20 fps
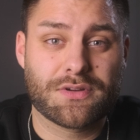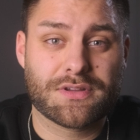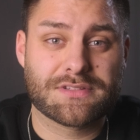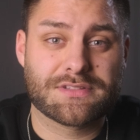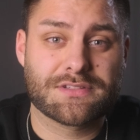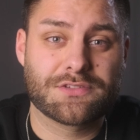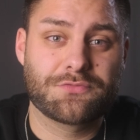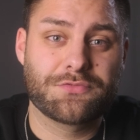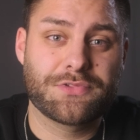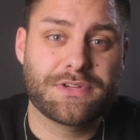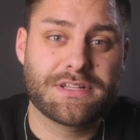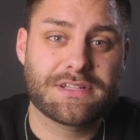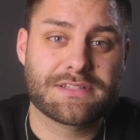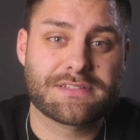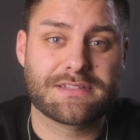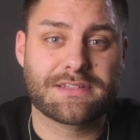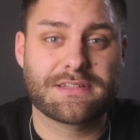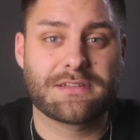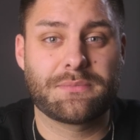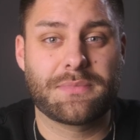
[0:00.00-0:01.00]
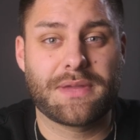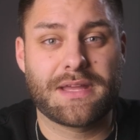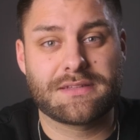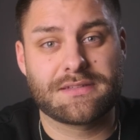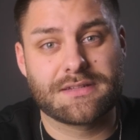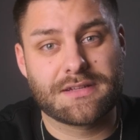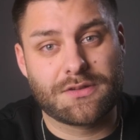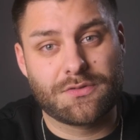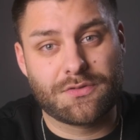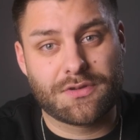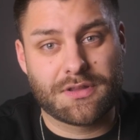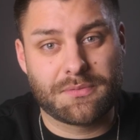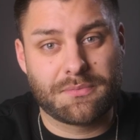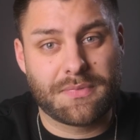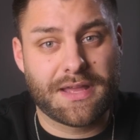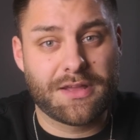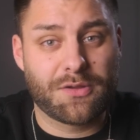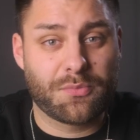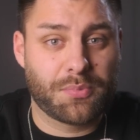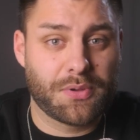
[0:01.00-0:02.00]
is a real cinematic look in
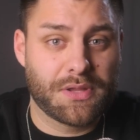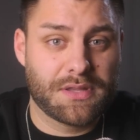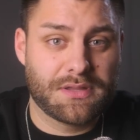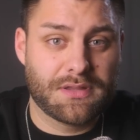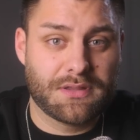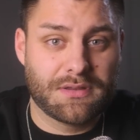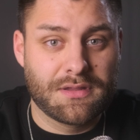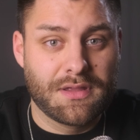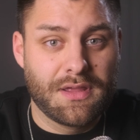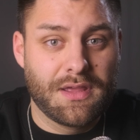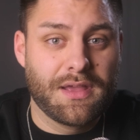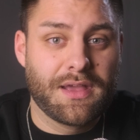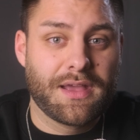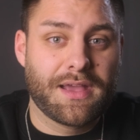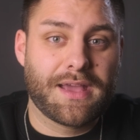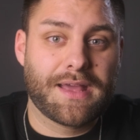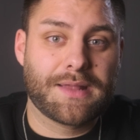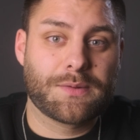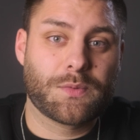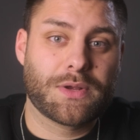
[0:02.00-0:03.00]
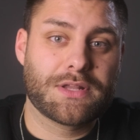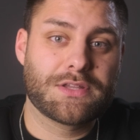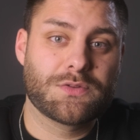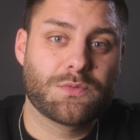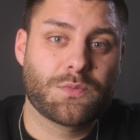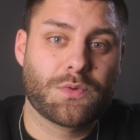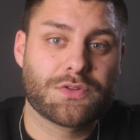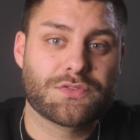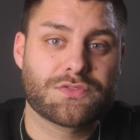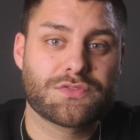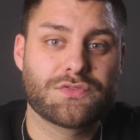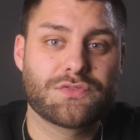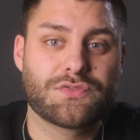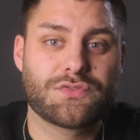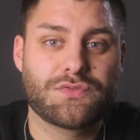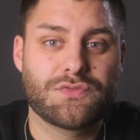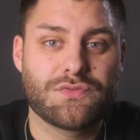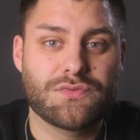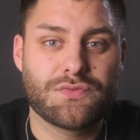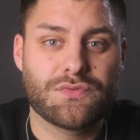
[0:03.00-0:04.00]
my opinion, and when you want to
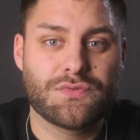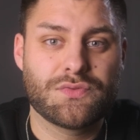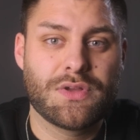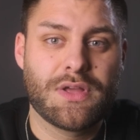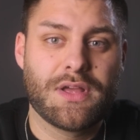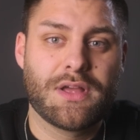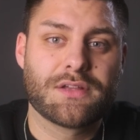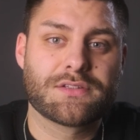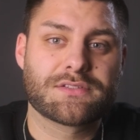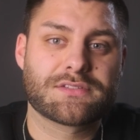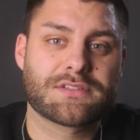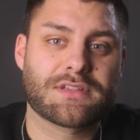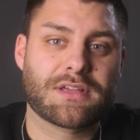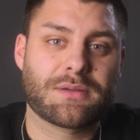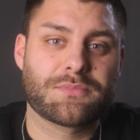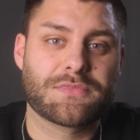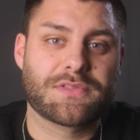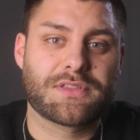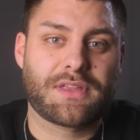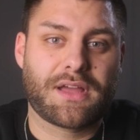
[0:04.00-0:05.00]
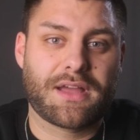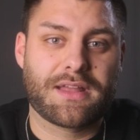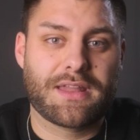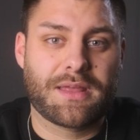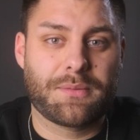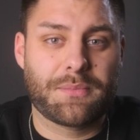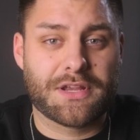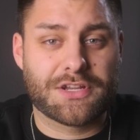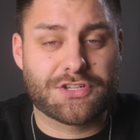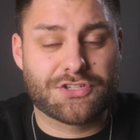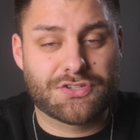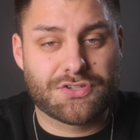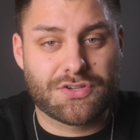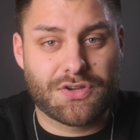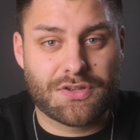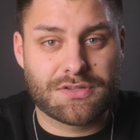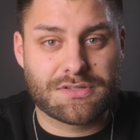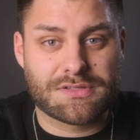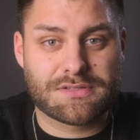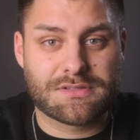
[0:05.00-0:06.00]
do some dynamic
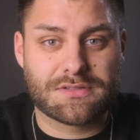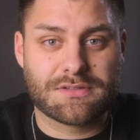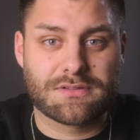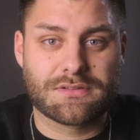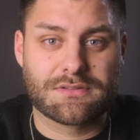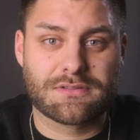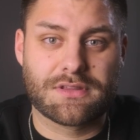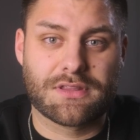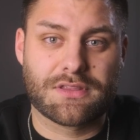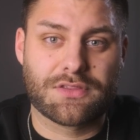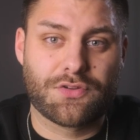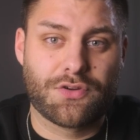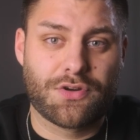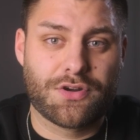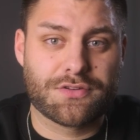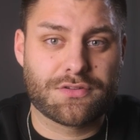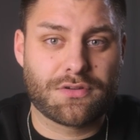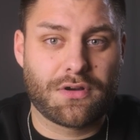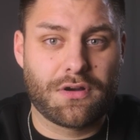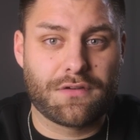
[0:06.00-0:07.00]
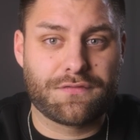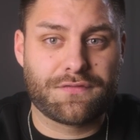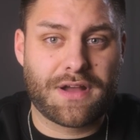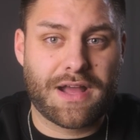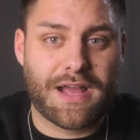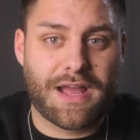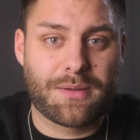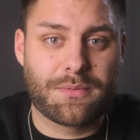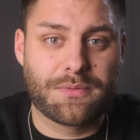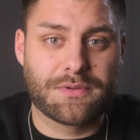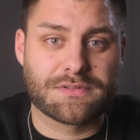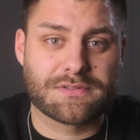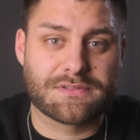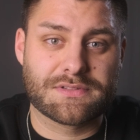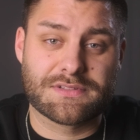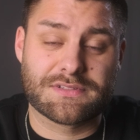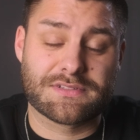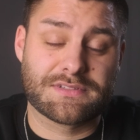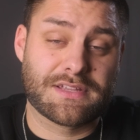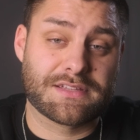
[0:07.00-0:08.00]
shots, the turned off
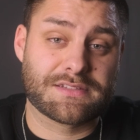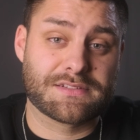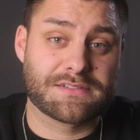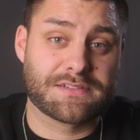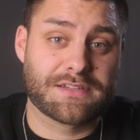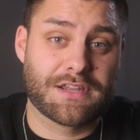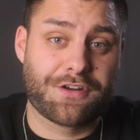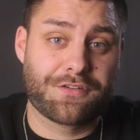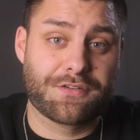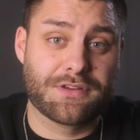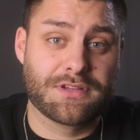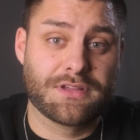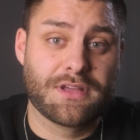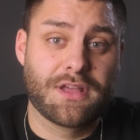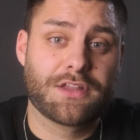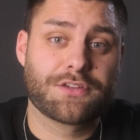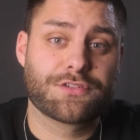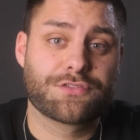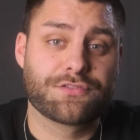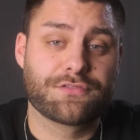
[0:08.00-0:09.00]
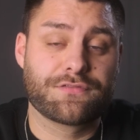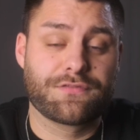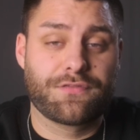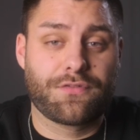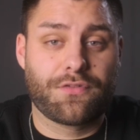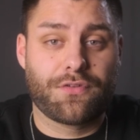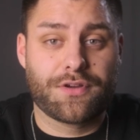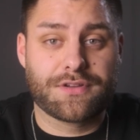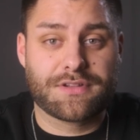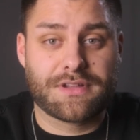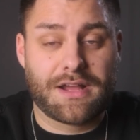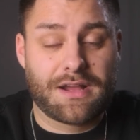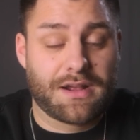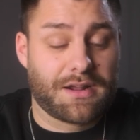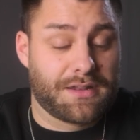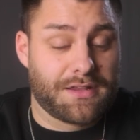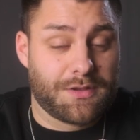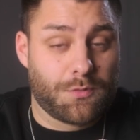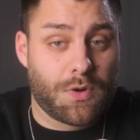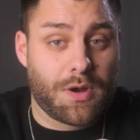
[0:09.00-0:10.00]
IBIS is necessary to avoid
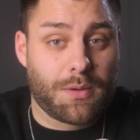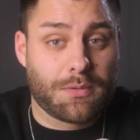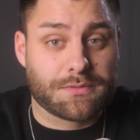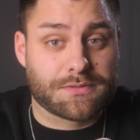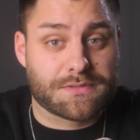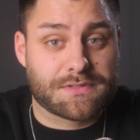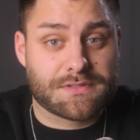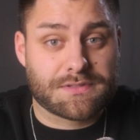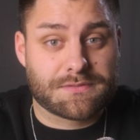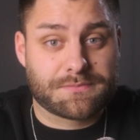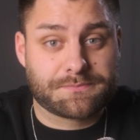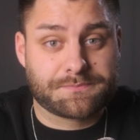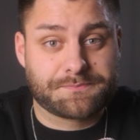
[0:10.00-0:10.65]
ugly wobbles.